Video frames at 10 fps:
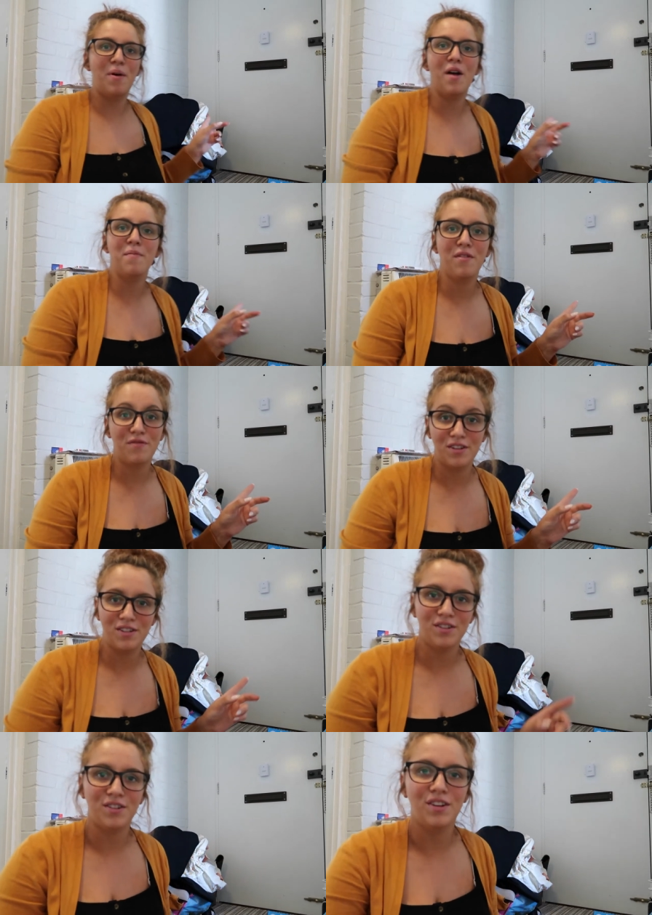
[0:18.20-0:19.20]
by my
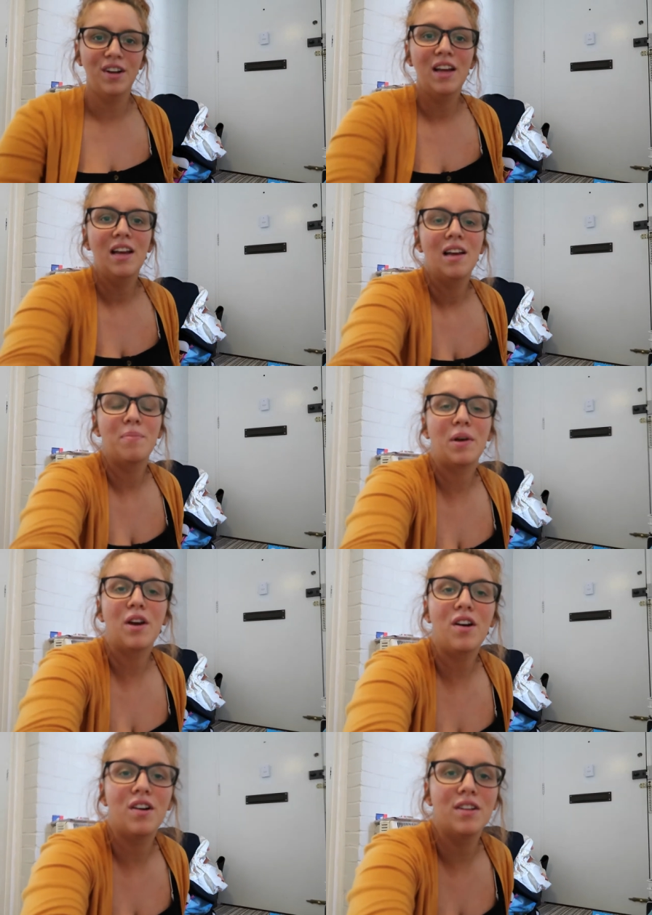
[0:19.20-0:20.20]
front door
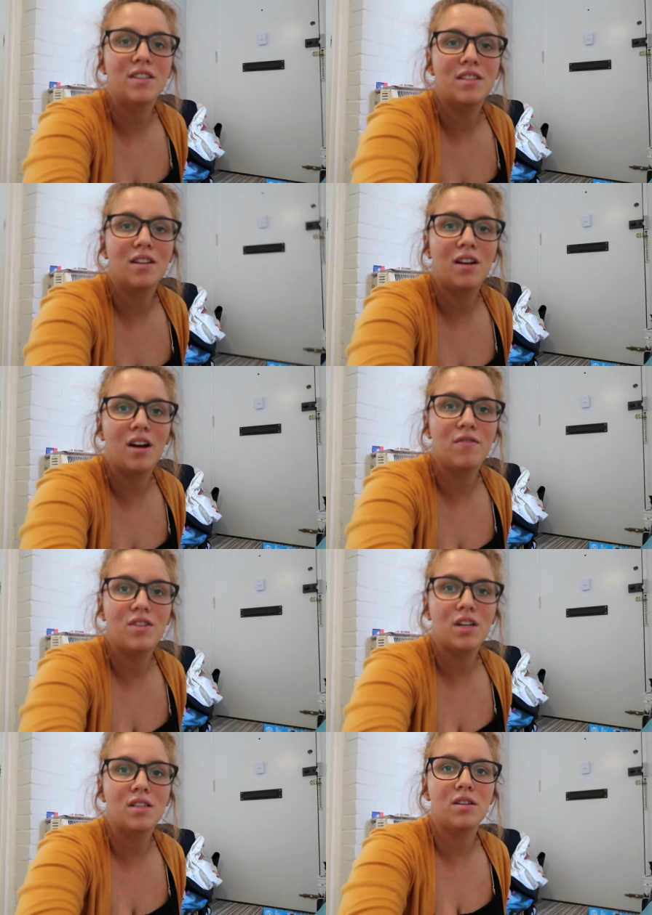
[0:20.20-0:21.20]
because I've
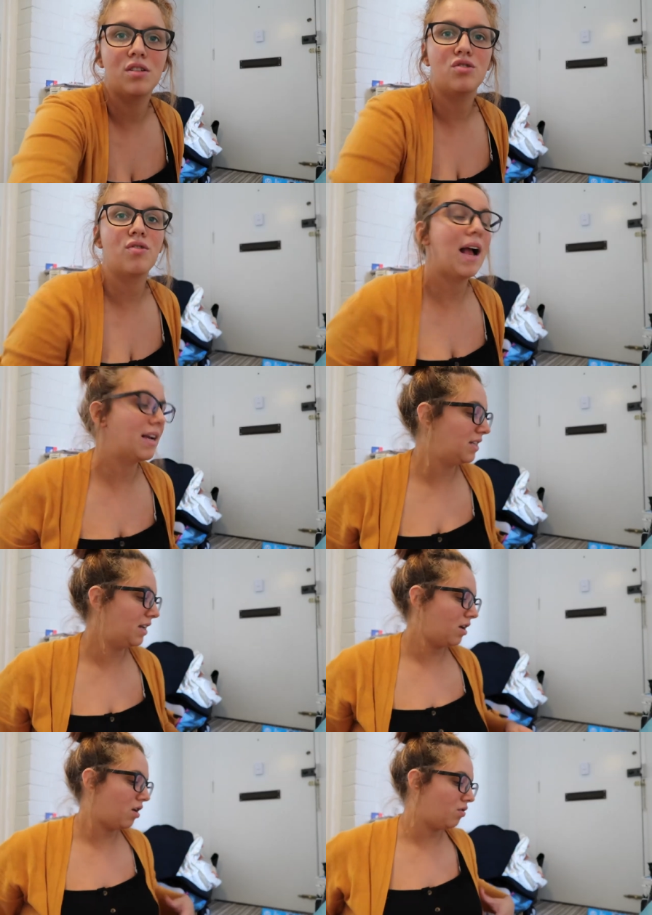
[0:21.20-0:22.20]
just dragged
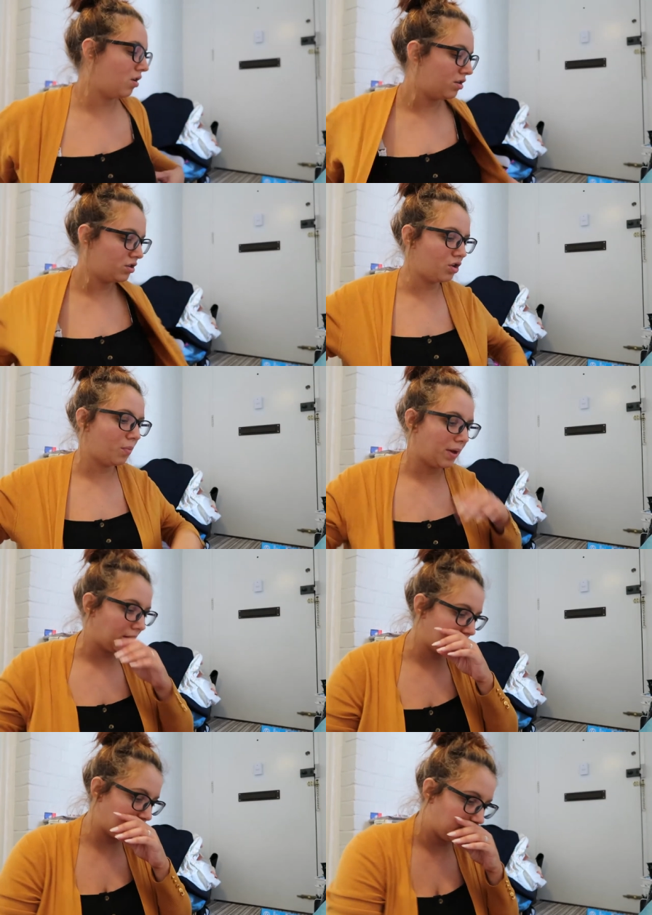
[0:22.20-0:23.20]
in a whole load of
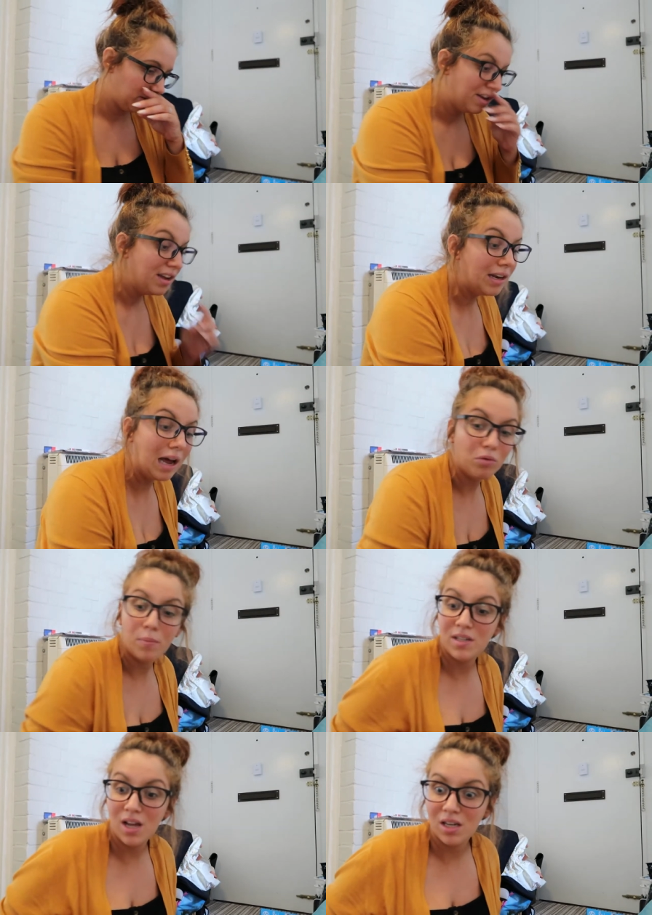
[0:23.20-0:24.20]
shopping so now I'm
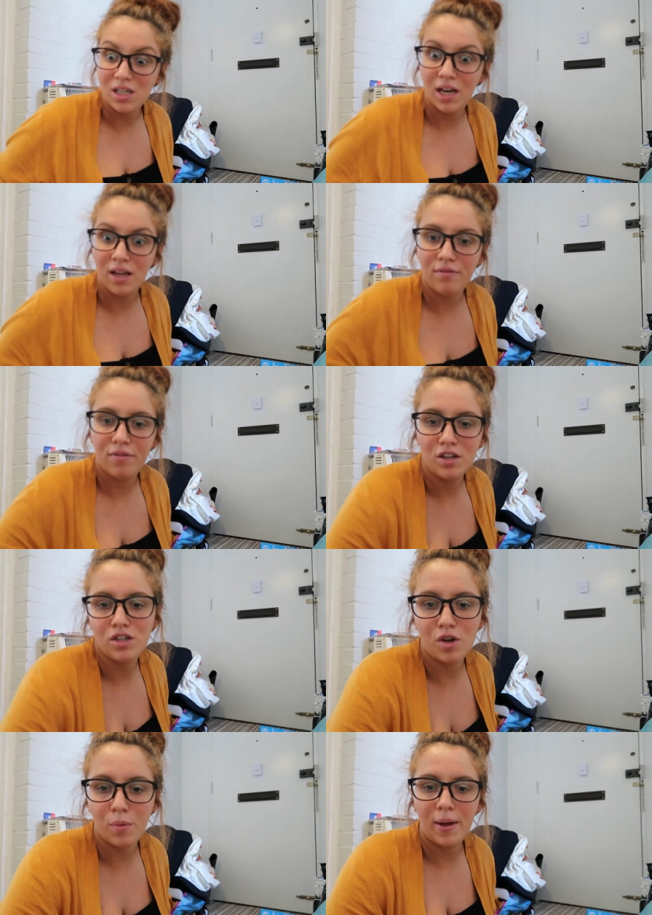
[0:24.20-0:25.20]
on maternity leave. I
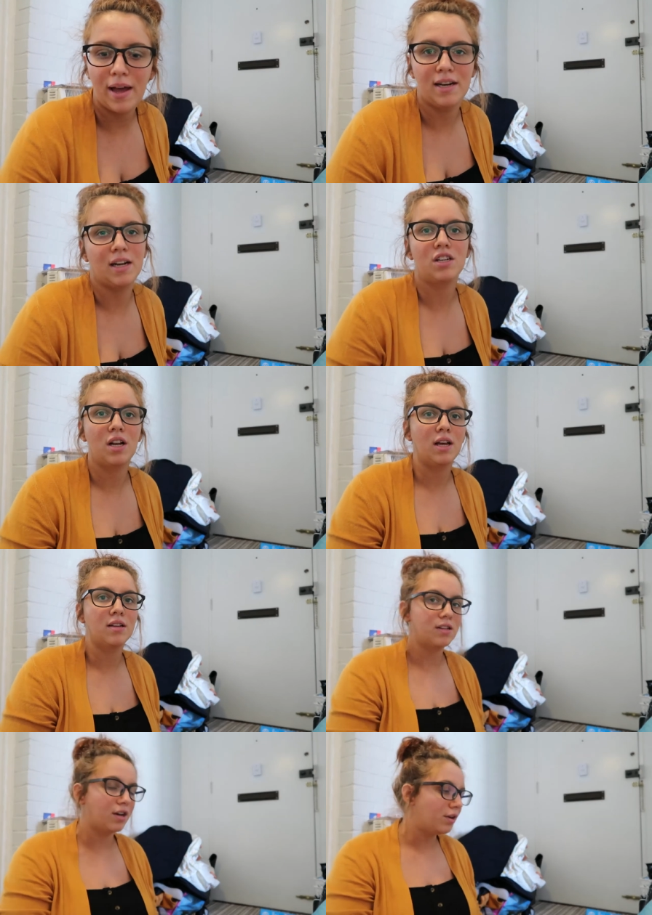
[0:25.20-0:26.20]
just got paid actually
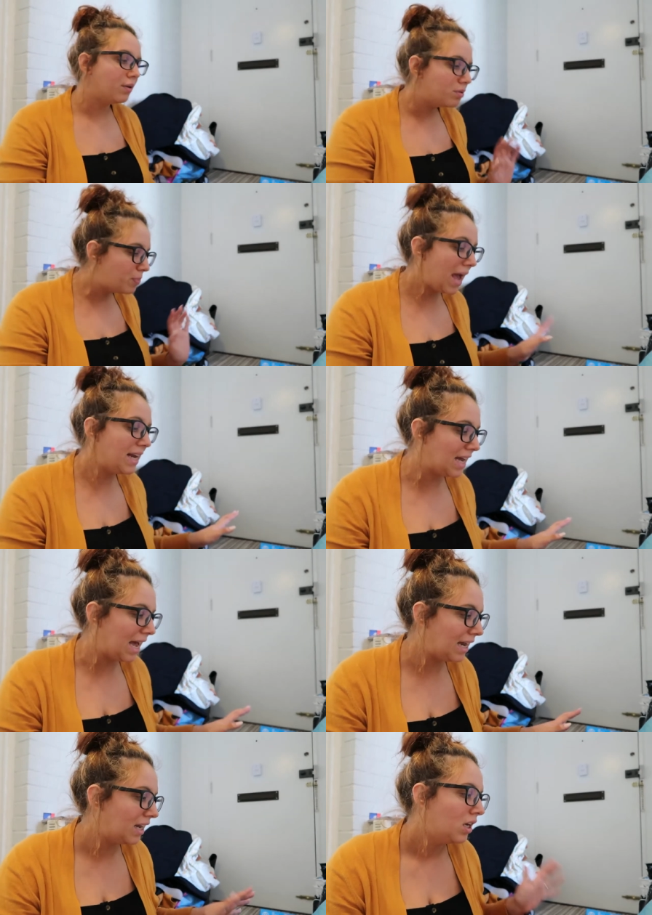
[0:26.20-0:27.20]
so it was
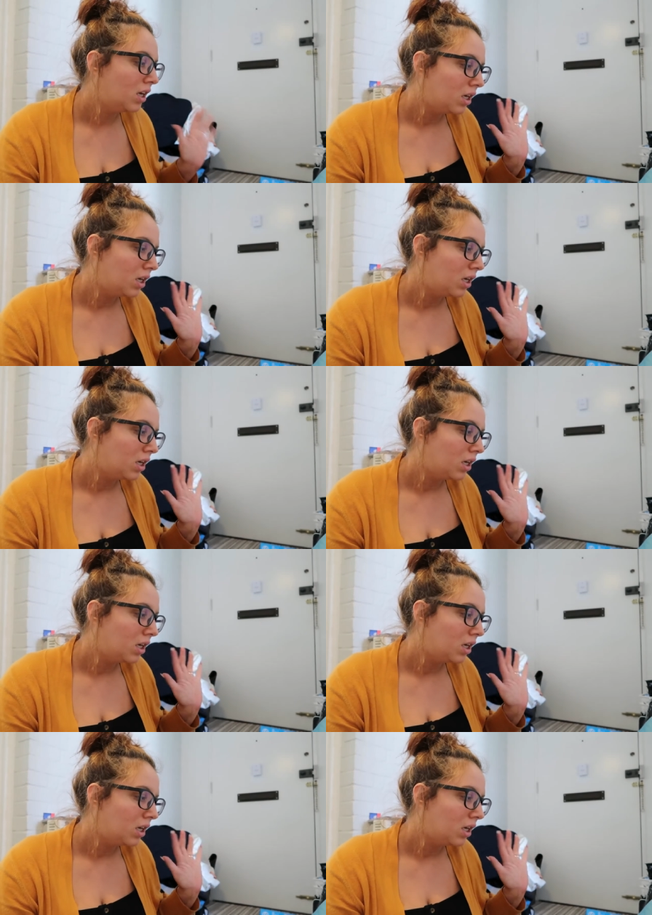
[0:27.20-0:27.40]
payday